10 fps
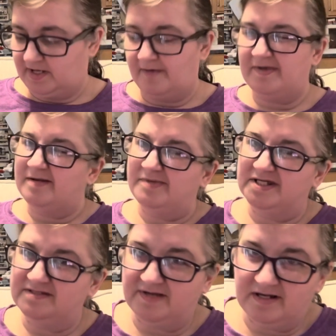Not the
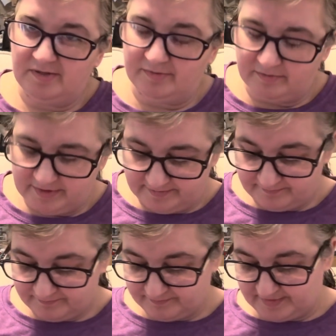biggest fan of peppermint.
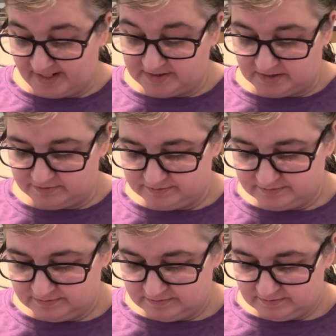I know.
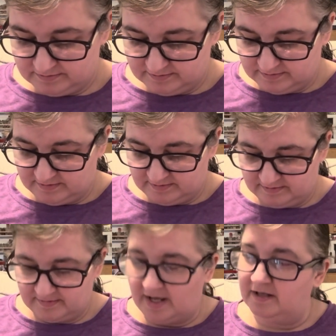
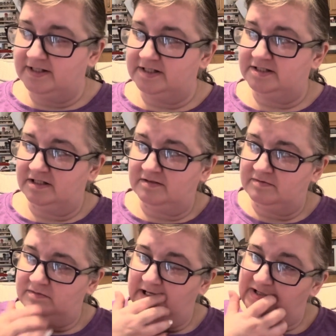I'll eat
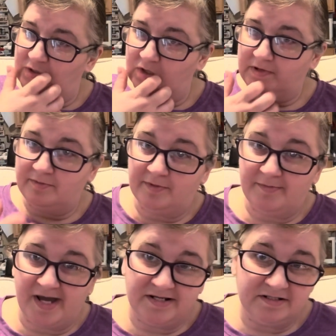like York peppermint
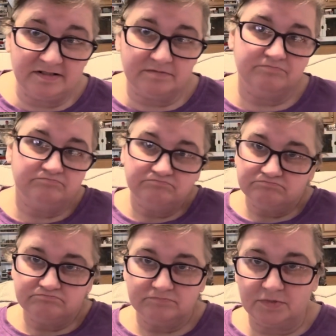patties,
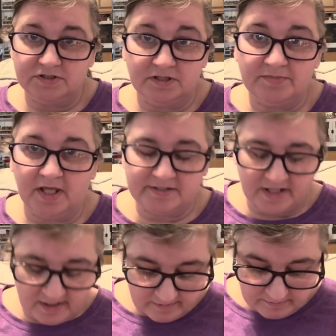something like
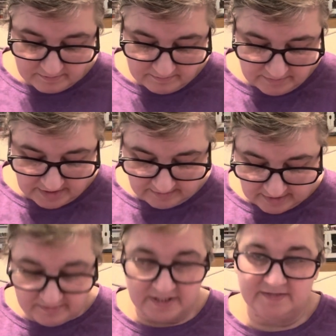that. But I'm
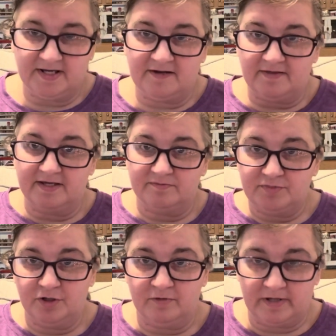not the biggest fan of like
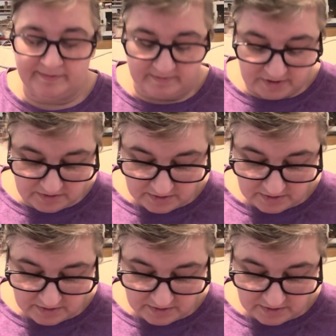pure peppermint.